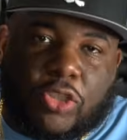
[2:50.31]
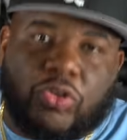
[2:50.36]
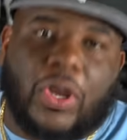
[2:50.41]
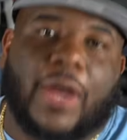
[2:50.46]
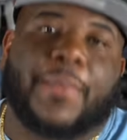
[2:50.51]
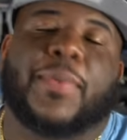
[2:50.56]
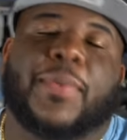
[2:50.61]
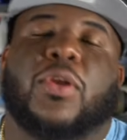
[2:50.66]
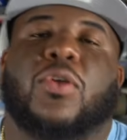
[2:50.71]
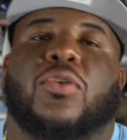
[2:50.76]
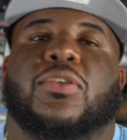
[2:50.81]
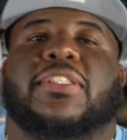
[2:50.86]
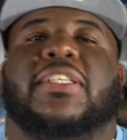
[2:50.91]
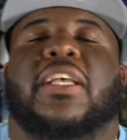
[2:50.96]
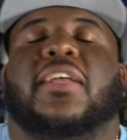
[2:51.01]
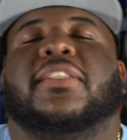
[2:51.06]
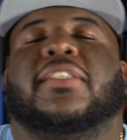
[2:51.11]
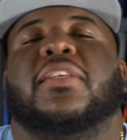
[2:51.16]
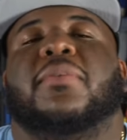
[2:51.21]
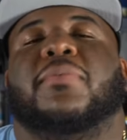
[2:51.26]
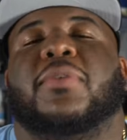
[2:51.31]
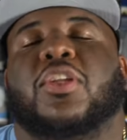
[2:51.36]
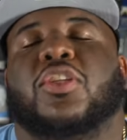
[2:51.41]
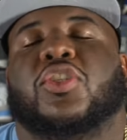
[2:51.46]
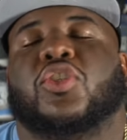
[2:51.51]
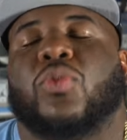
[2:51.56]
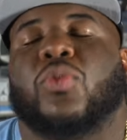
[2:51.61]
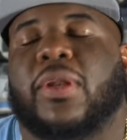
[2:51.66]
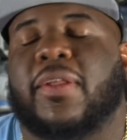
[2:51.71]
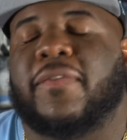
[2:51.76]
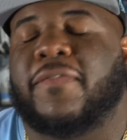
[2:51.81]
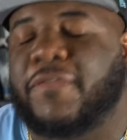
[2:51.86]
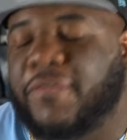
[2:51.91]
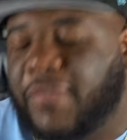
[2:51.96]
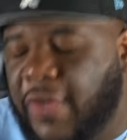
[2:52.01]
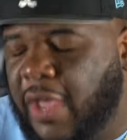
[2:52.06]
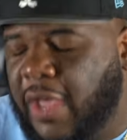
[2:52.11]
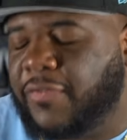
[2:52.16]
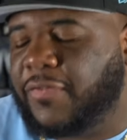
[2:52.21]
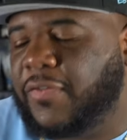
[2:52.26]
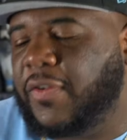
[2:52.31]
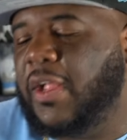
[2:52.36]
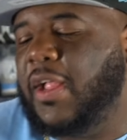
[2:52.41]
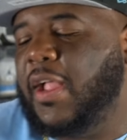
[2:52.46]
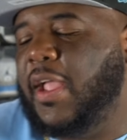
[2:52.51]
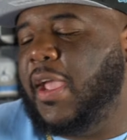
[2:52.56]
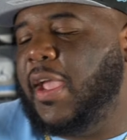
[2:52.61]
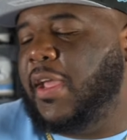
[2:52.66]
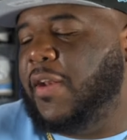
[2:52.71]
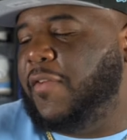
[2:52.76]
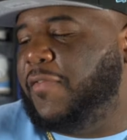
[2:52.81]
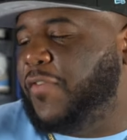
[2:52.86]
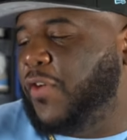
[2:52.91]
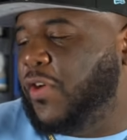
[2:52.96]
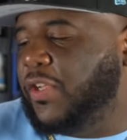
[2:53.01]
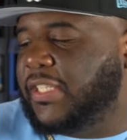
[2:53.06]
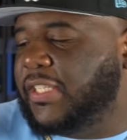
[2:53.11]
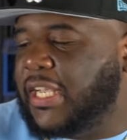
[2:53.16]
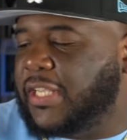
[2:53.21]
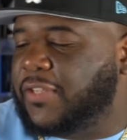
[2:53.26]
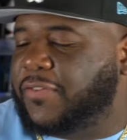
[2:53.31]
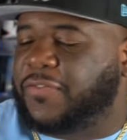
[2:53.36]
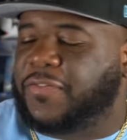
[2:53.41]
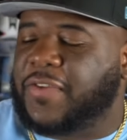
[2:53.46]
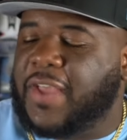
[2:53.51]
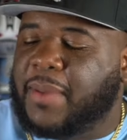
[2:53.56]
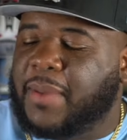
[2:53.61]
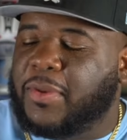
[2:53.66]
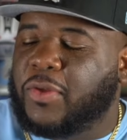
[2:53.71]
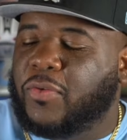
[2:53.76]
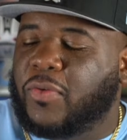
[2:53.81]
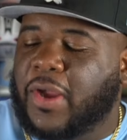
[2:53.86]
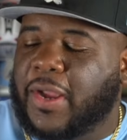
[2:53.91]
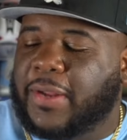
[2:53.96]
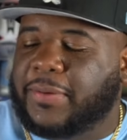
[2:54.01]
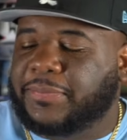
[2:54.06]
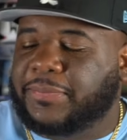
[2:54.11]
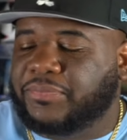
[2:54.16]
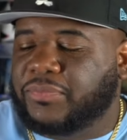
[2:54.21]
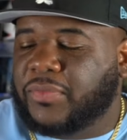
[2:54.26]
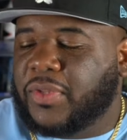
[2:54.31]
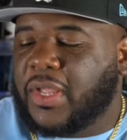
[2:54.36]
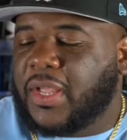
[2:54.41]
dropping on September the 25th in a full size family run.